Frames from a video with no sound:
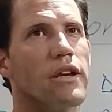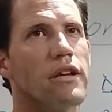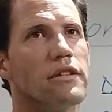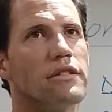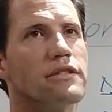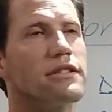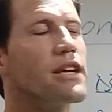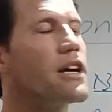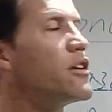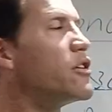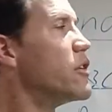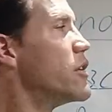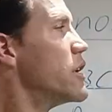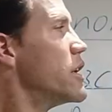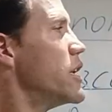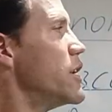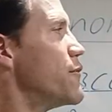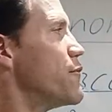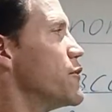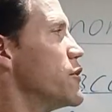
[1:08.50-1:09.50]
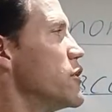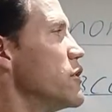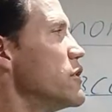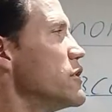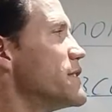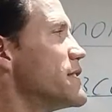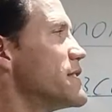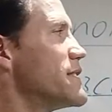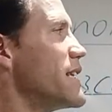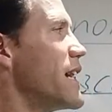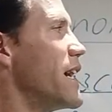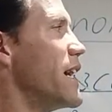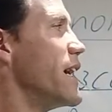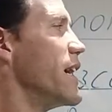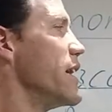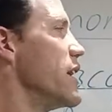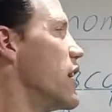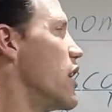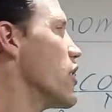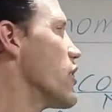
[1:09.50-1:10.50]
So if you
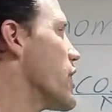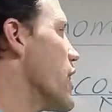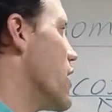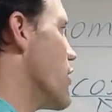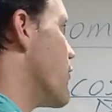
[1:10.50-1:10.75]
say, okay,